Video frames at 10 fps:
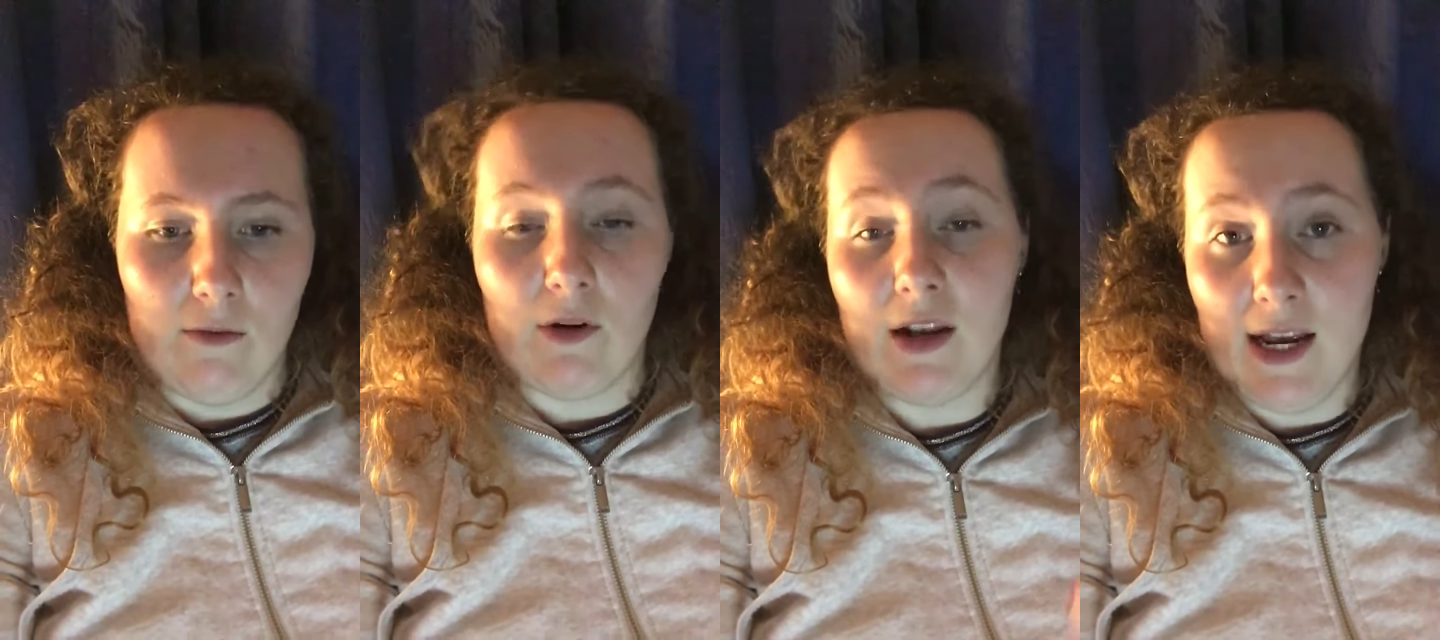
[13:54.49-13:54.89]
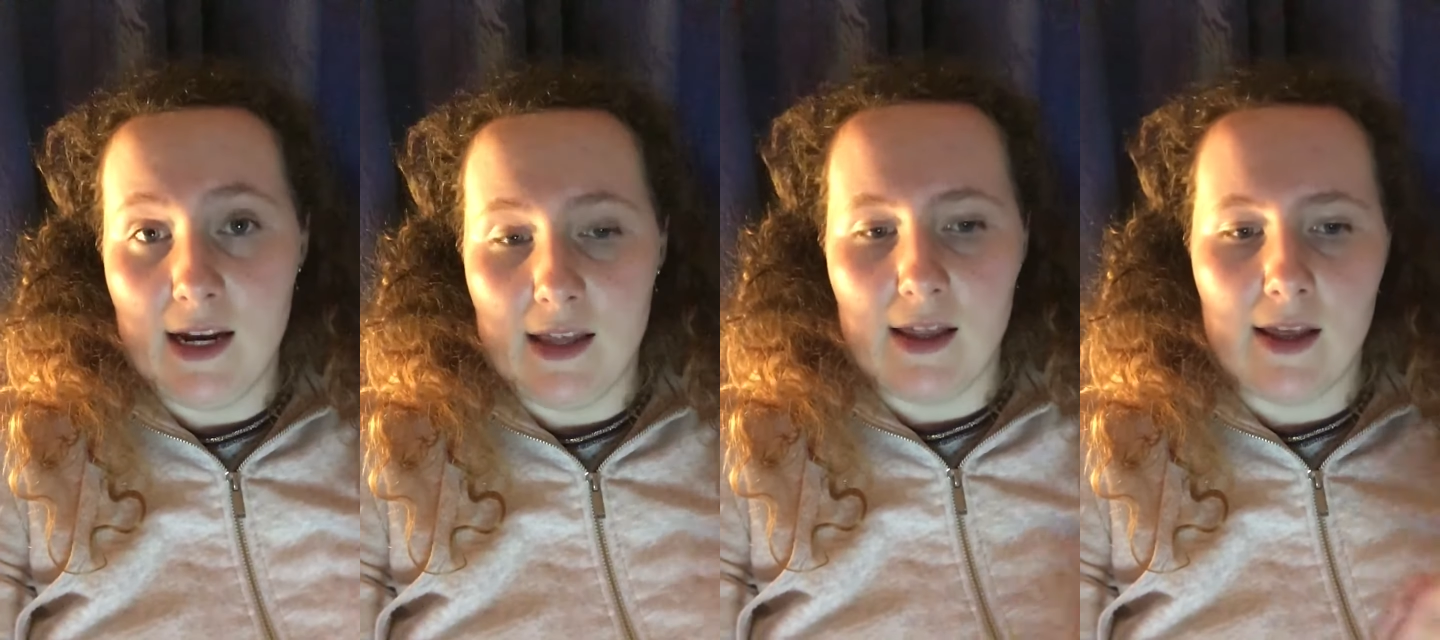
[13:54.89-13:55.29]

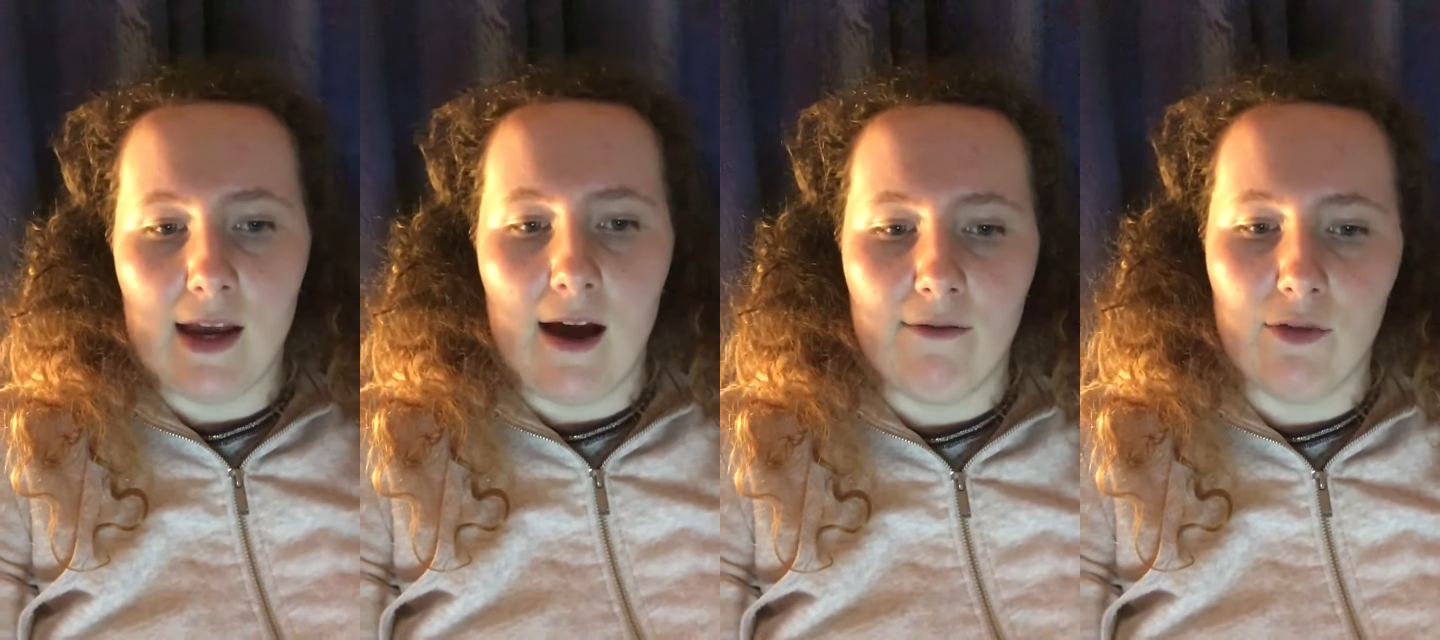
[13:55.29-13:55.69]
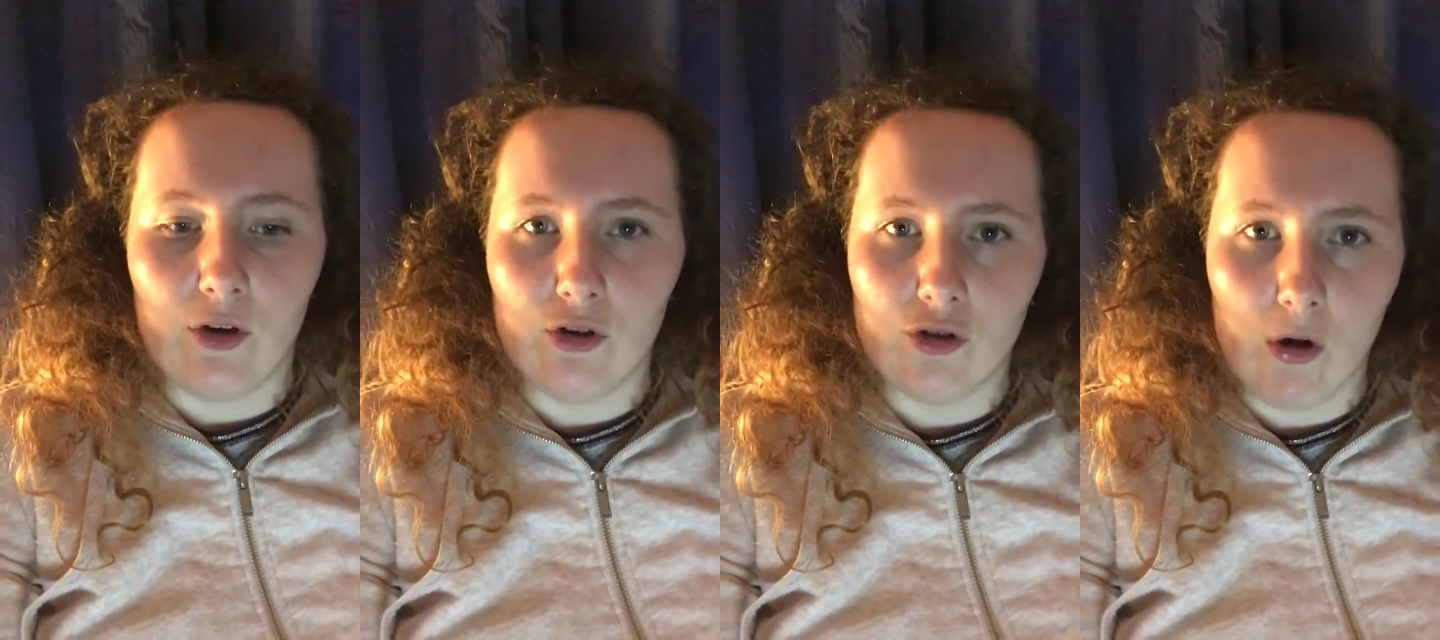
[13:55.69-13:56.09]
clearly that they have the
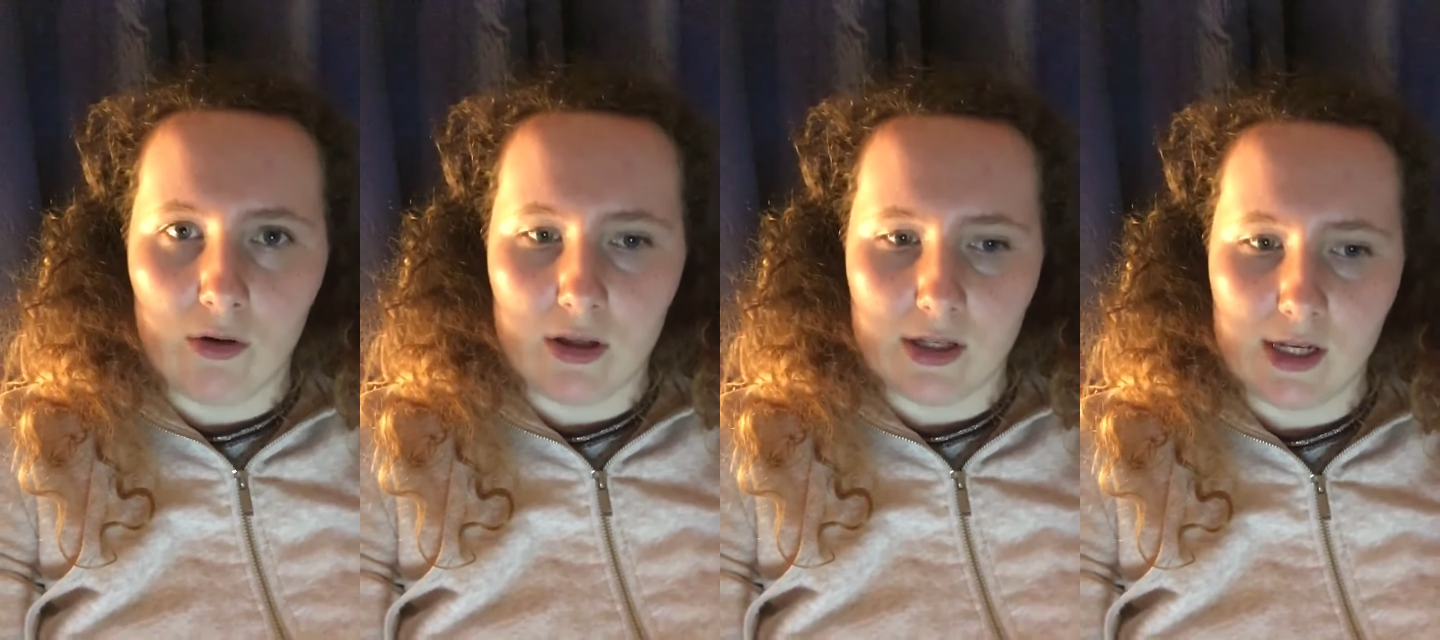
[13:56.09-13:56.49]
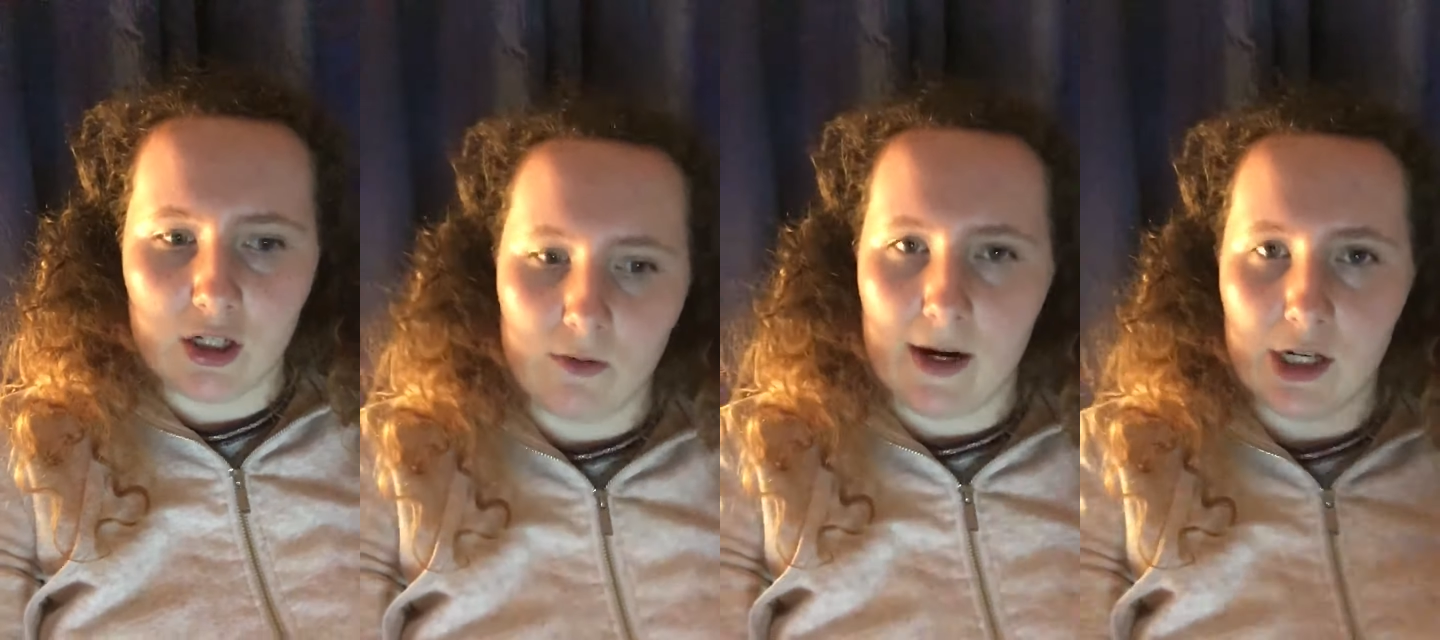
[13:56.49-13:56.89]
control in the
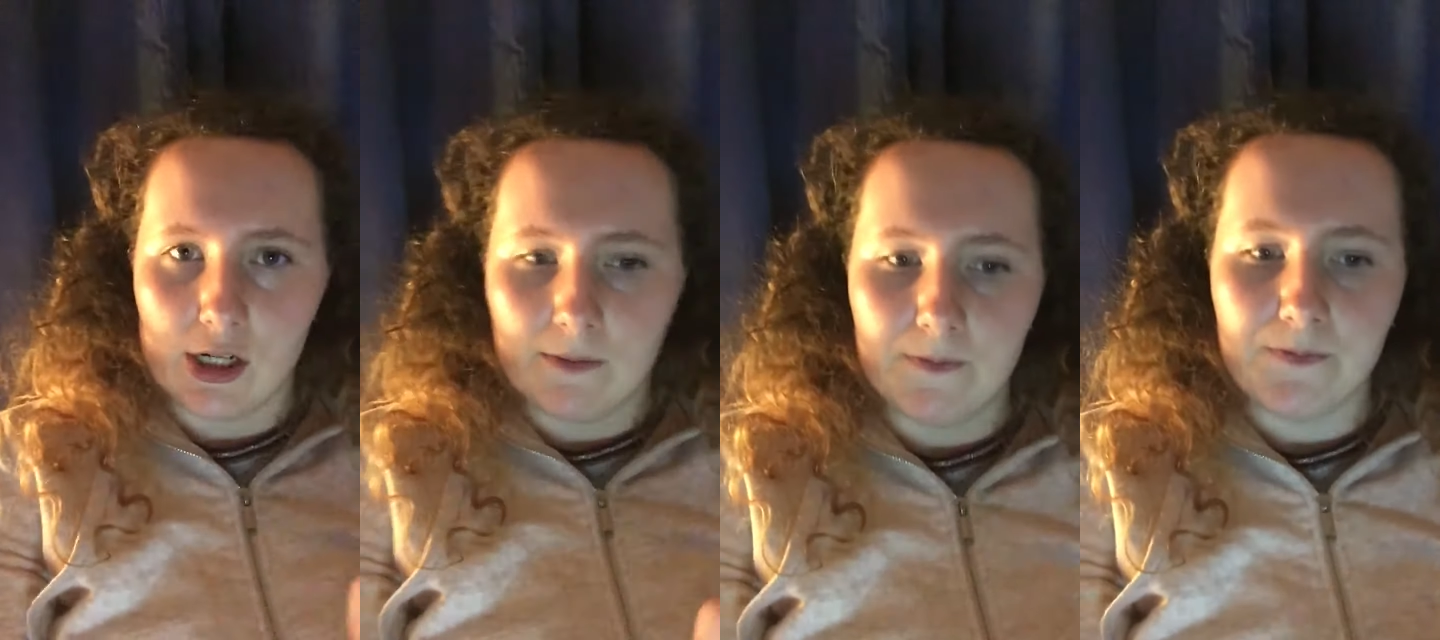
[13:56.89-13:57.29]
situation.